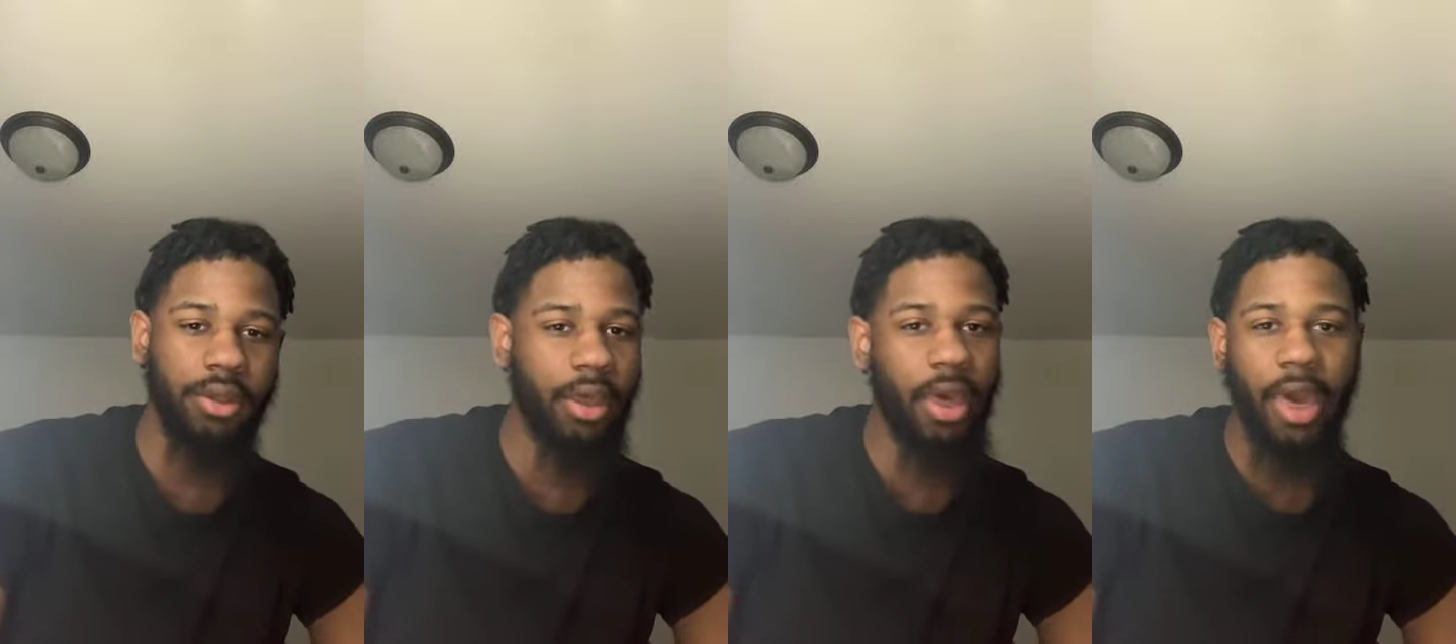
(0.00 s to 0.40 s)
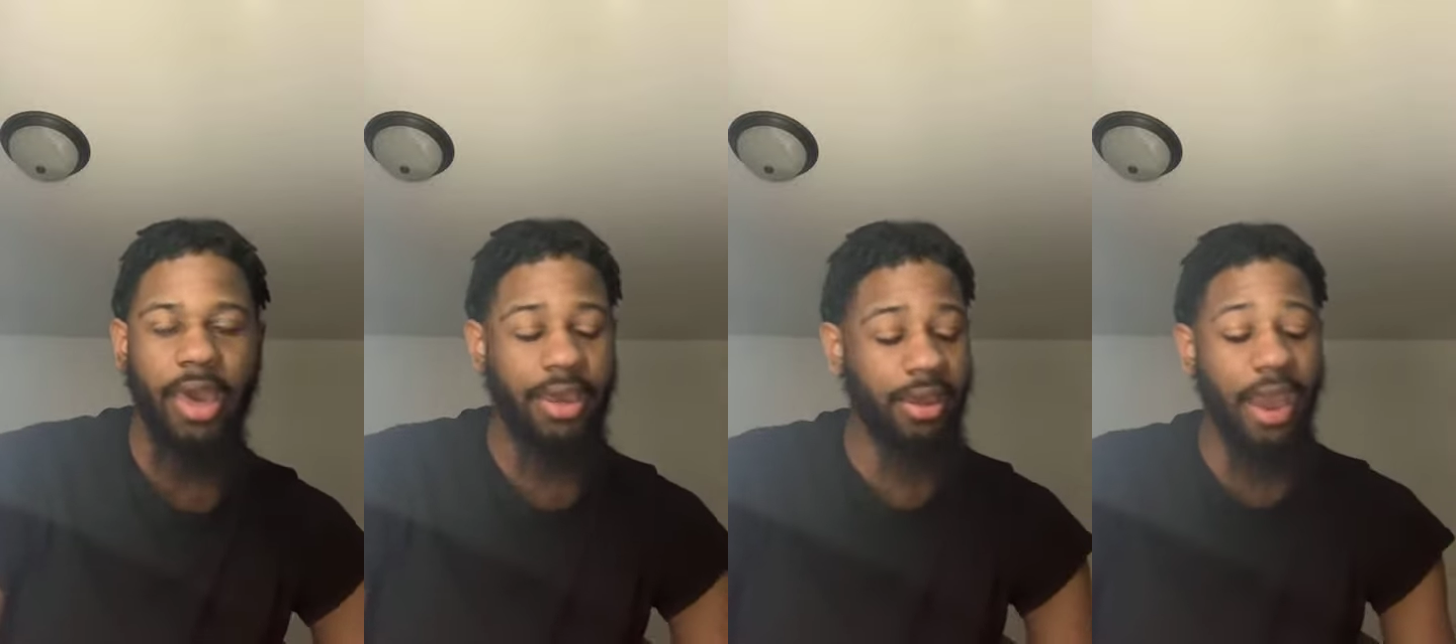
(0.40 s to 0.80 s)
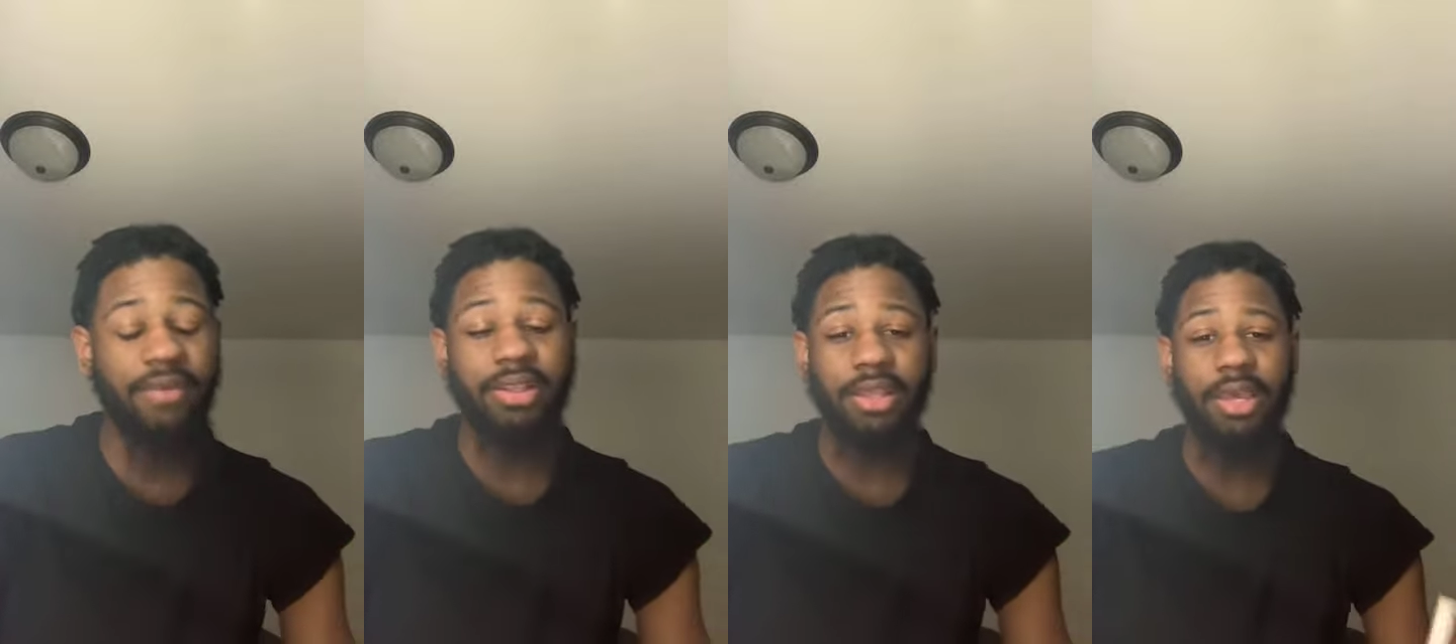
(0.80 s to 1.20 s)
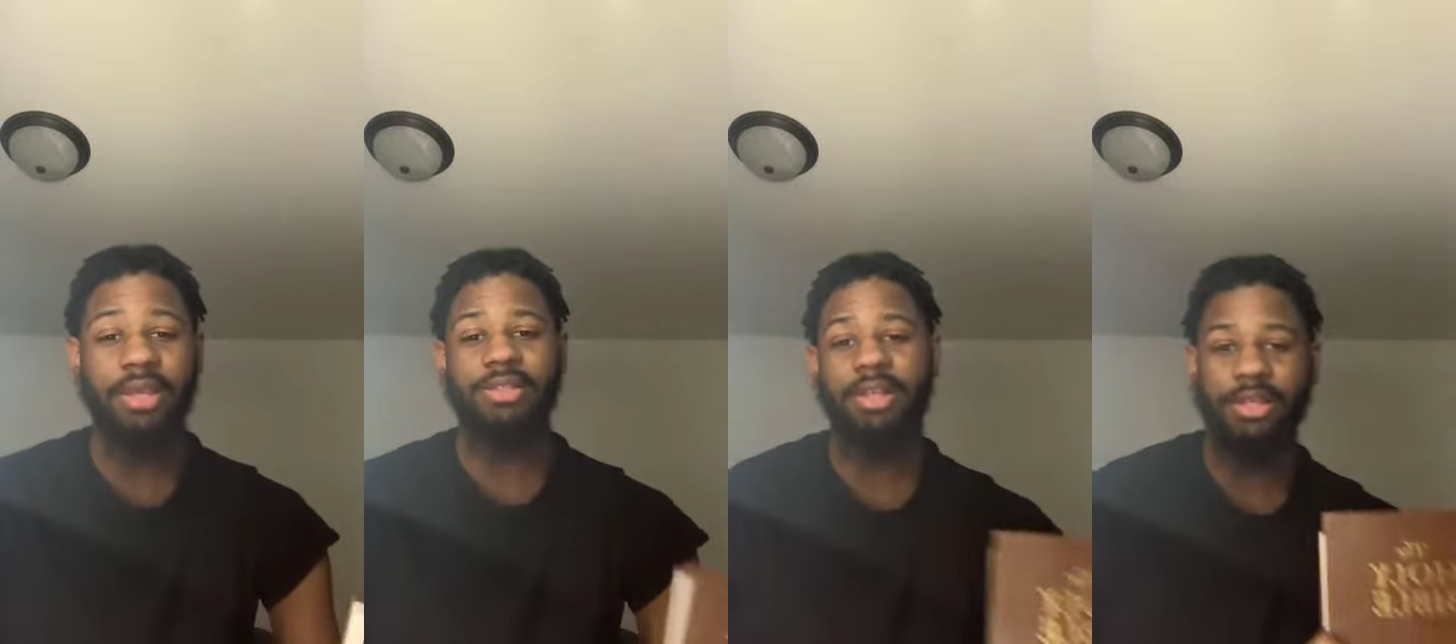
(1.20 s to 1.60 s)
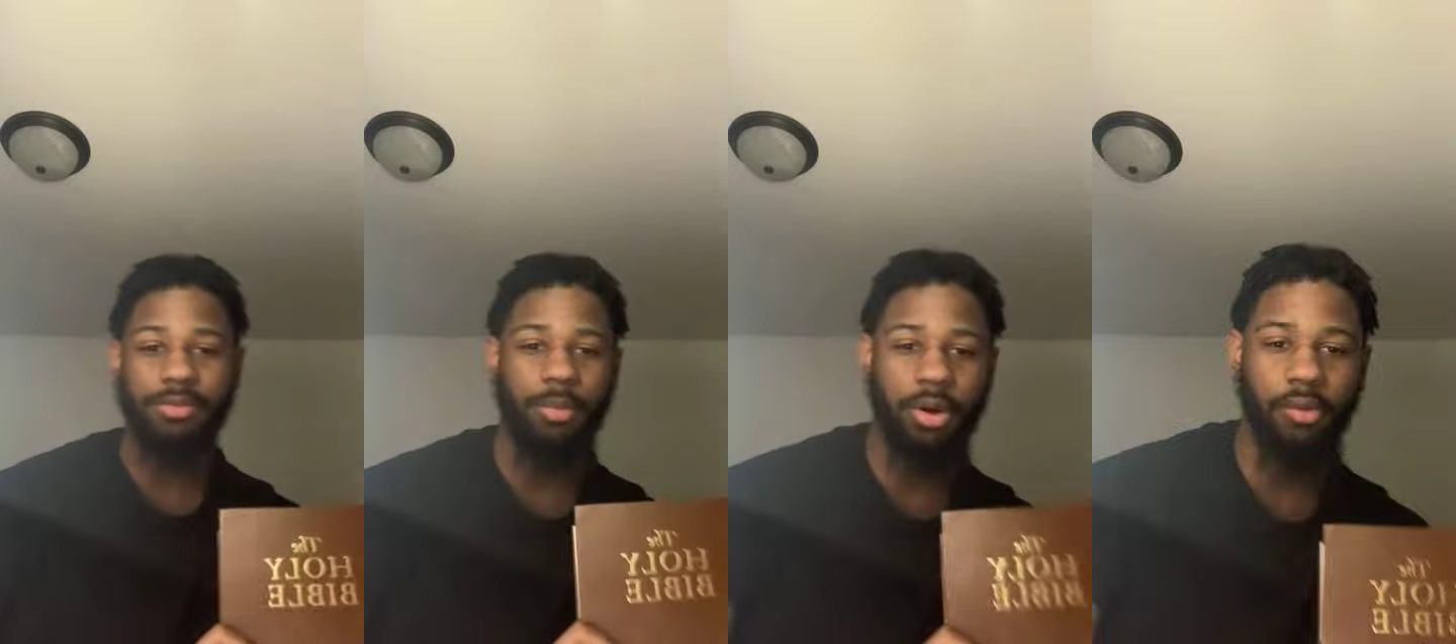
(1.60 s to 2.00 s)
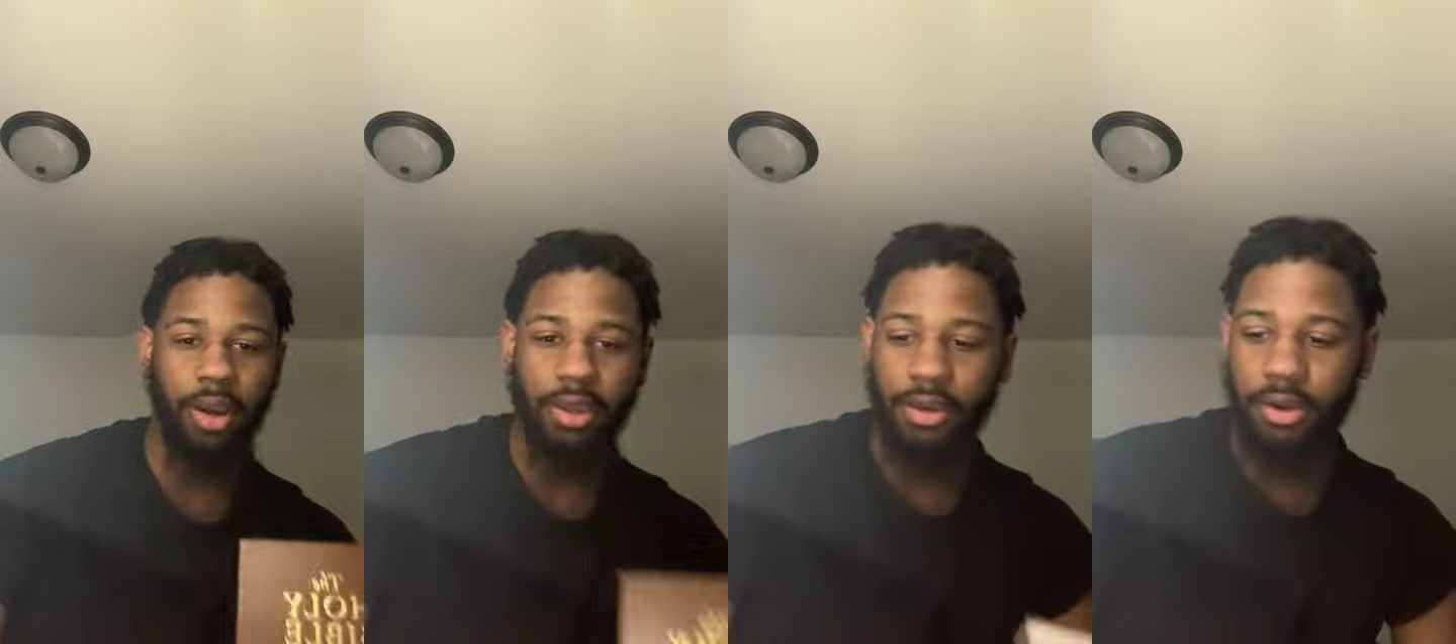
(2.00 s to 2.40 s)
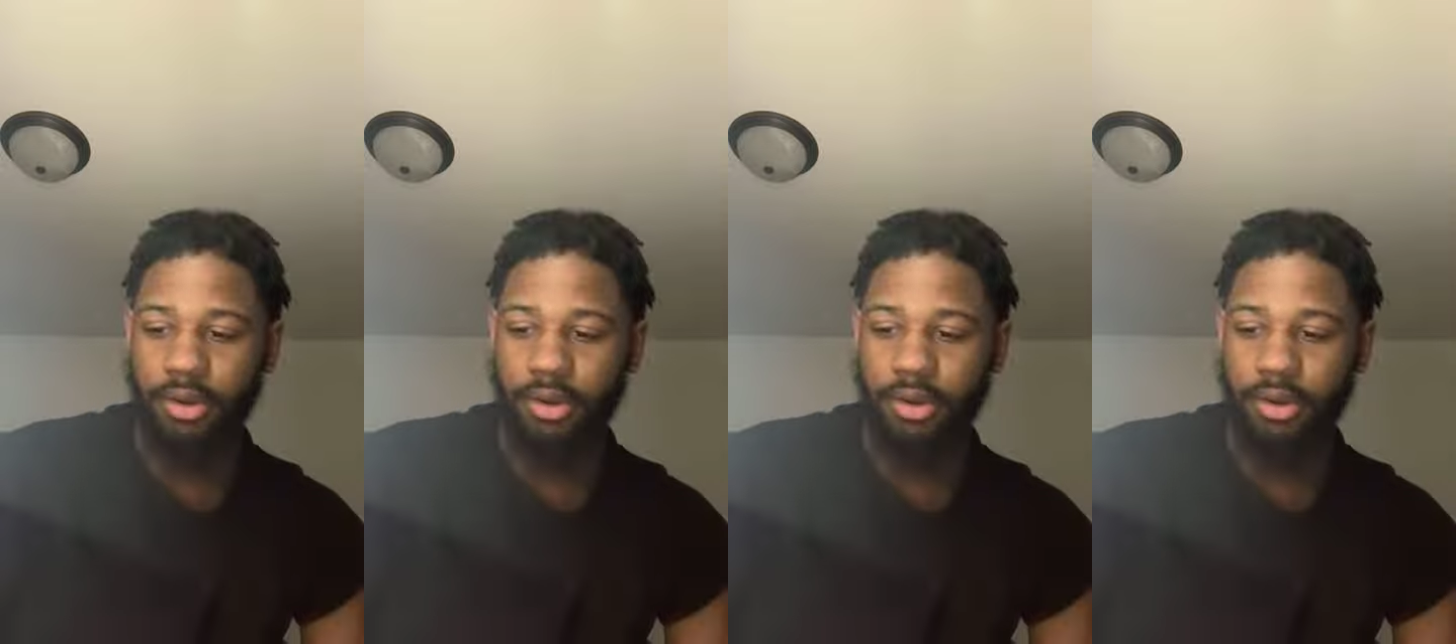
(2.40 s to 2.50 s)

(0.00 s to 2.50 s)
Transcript: Hey, everything is in this book right here.